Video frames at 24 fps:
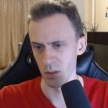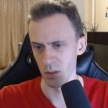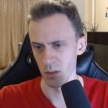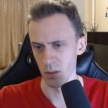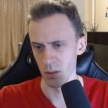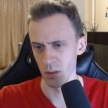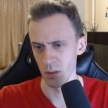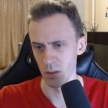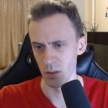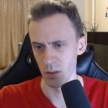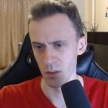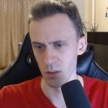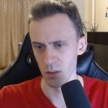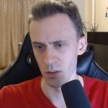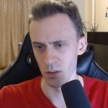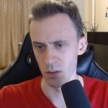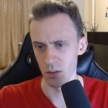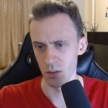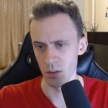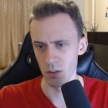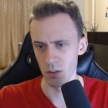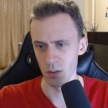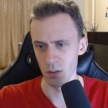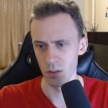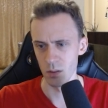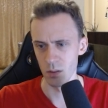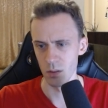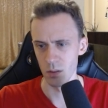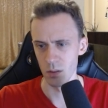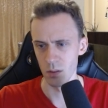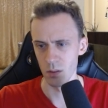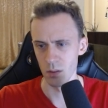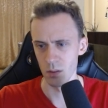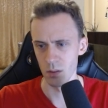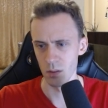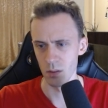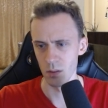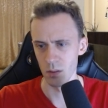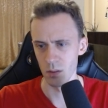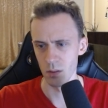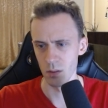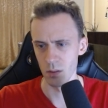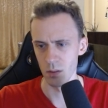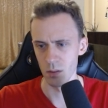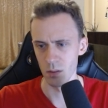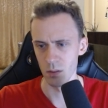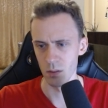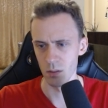Nobody speaks.